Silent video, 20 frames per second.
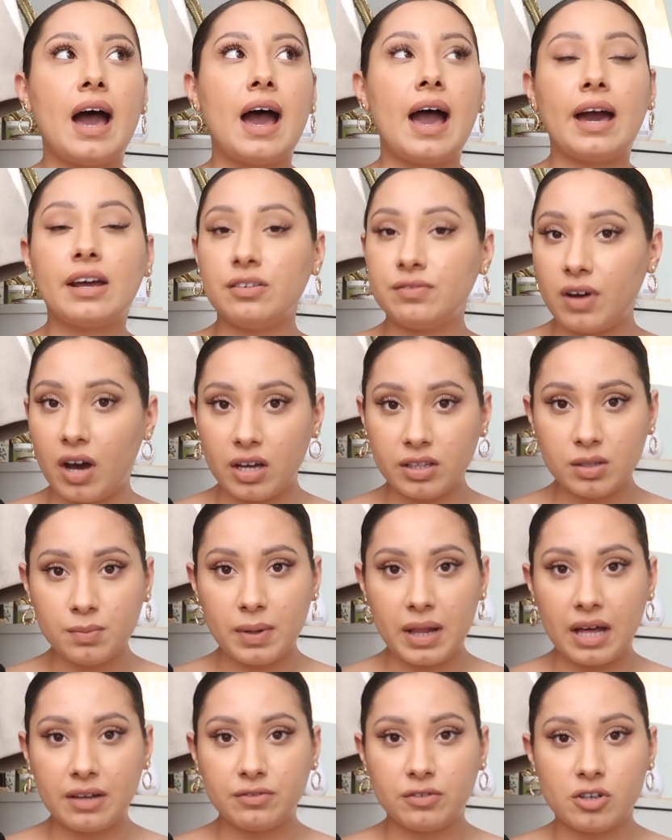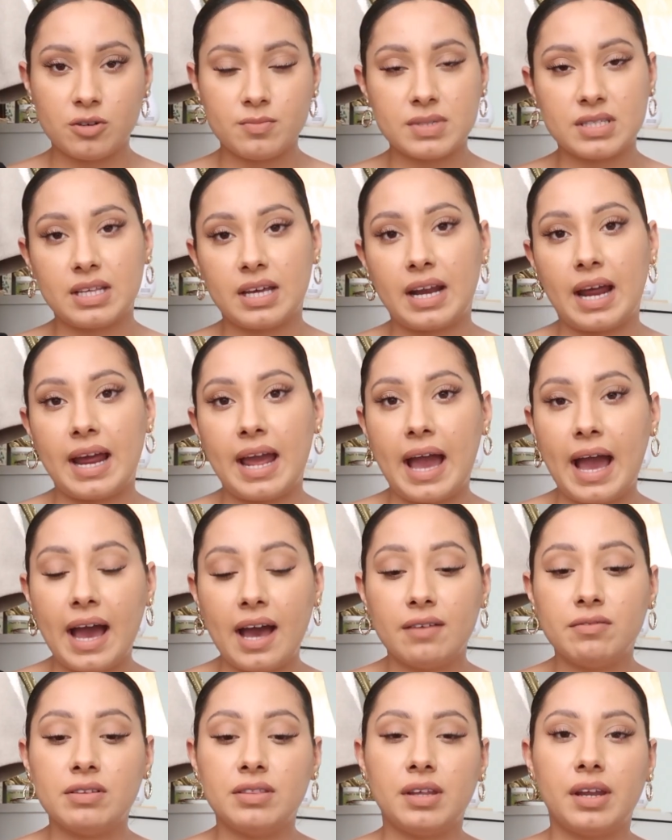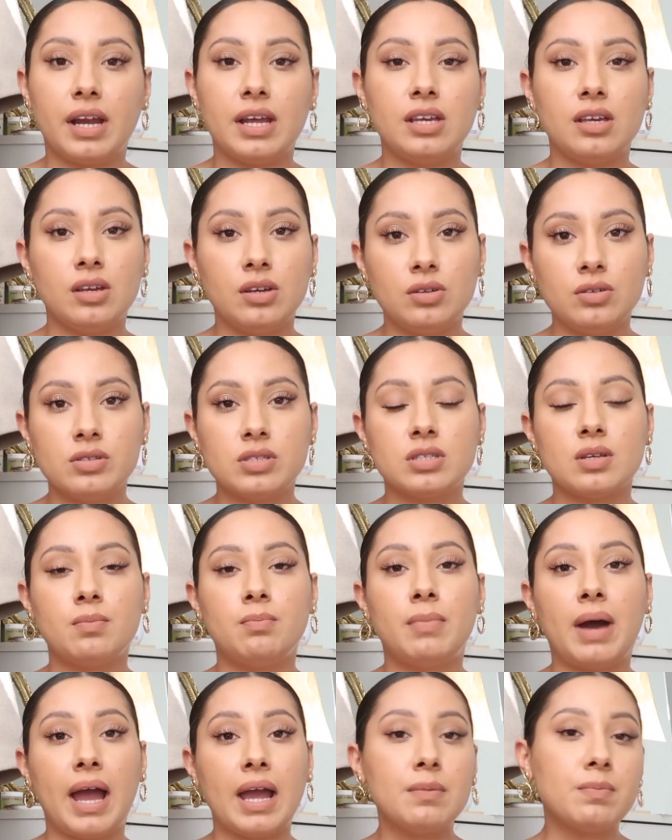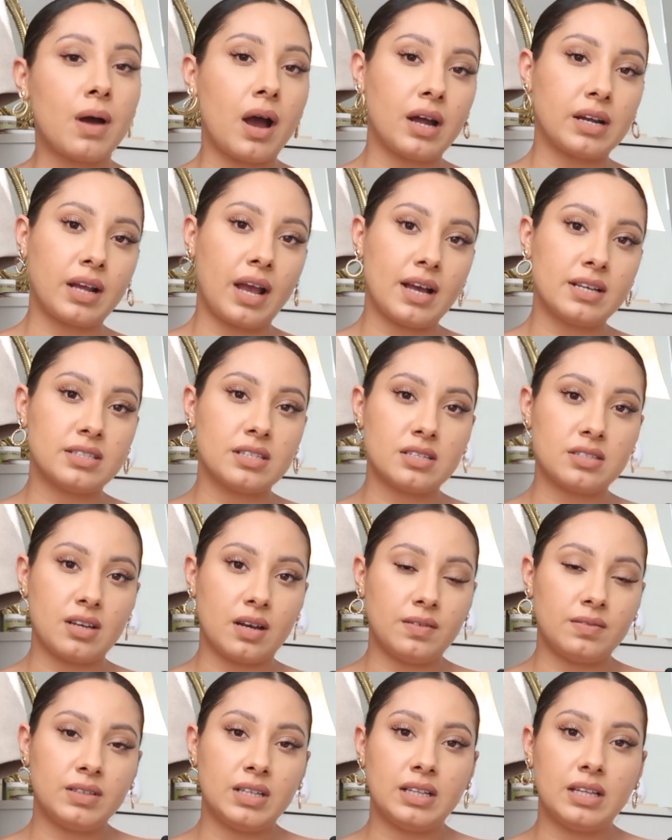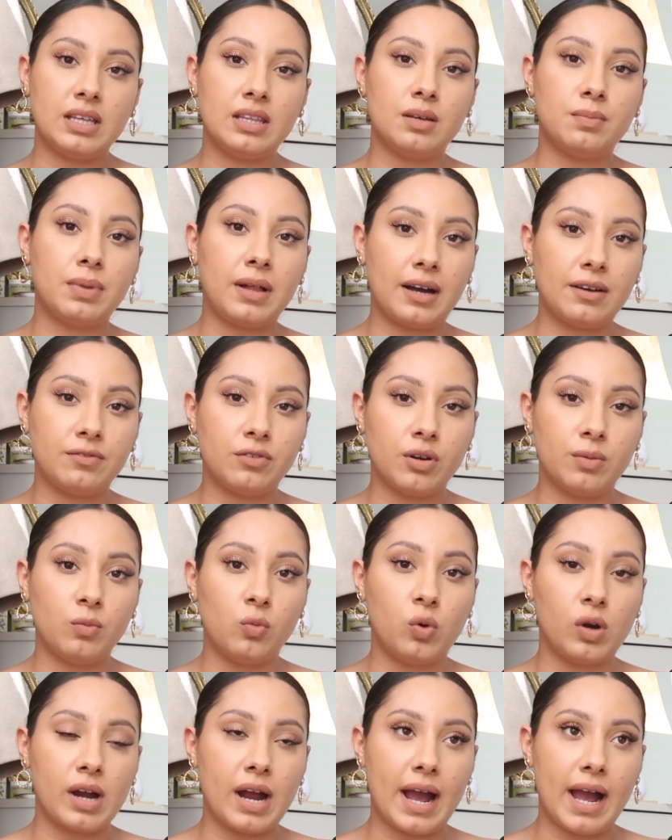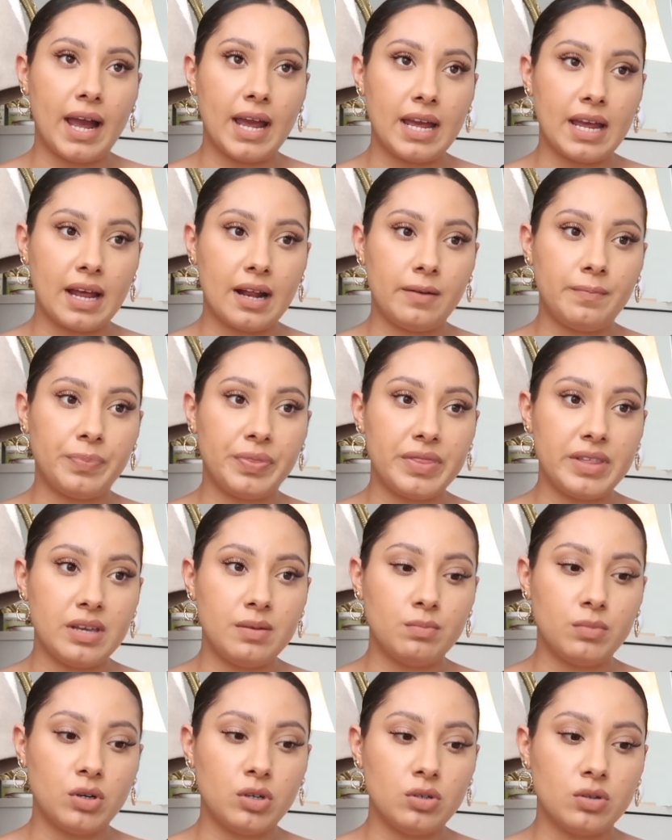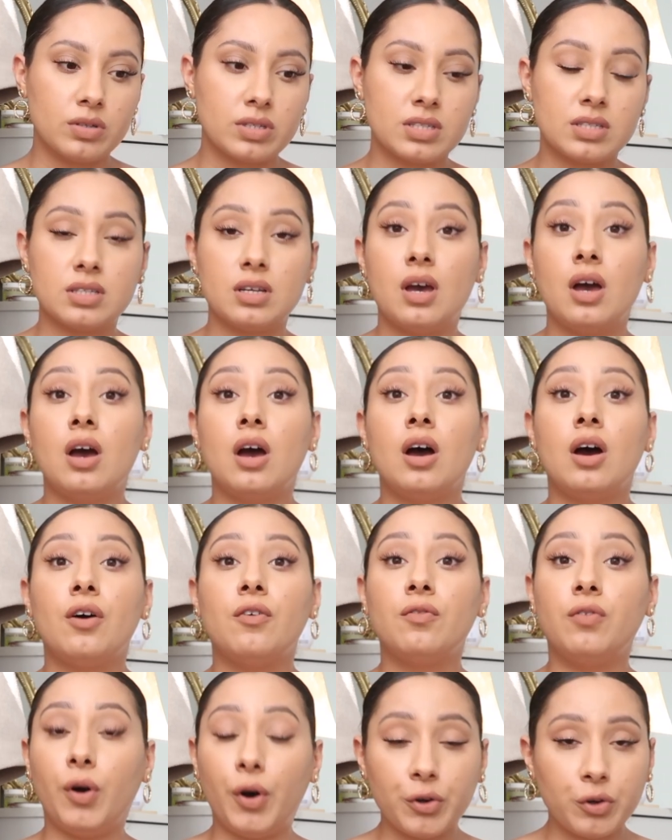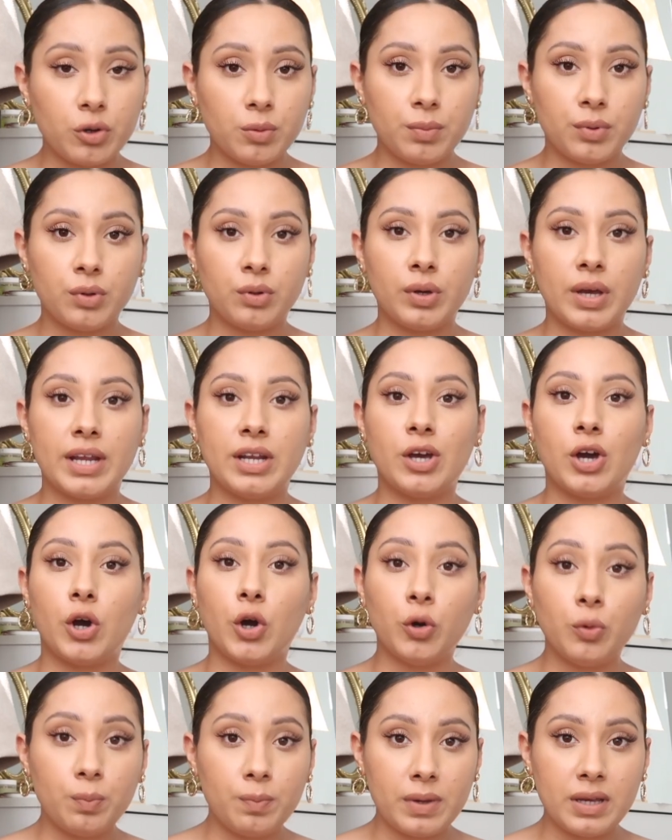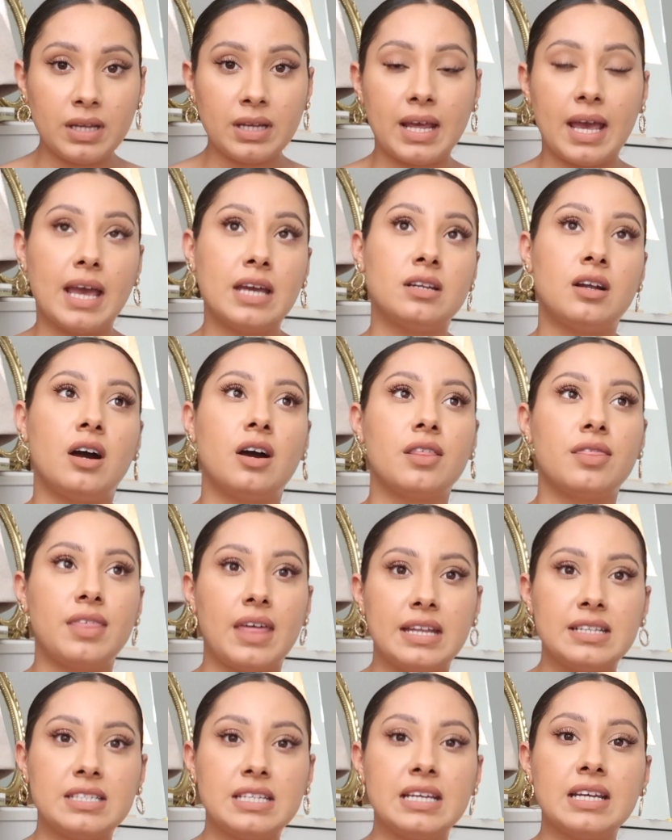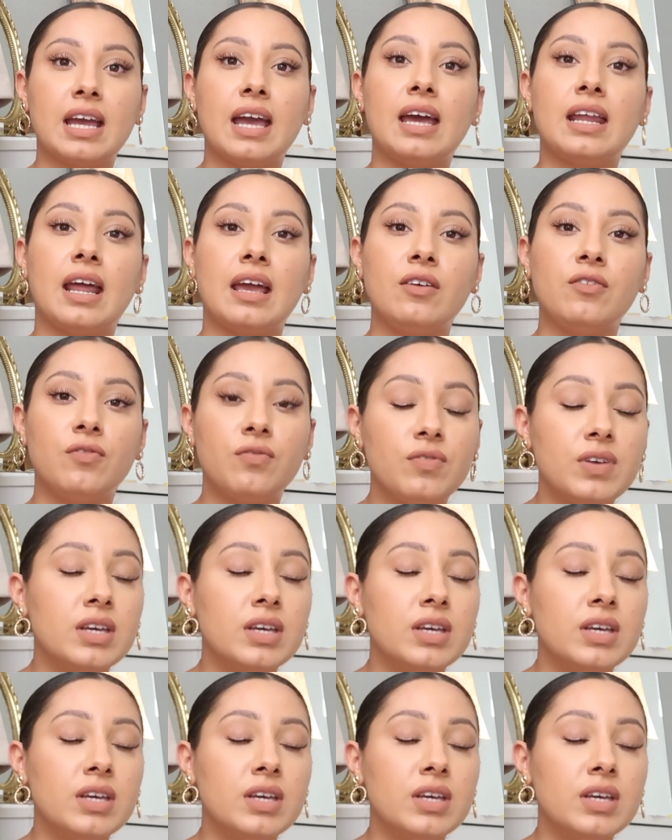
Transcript: Out of all the platforms that I have and that I use, my podcast is definitely the platform where I am the most vulnerable and open and authentic. And I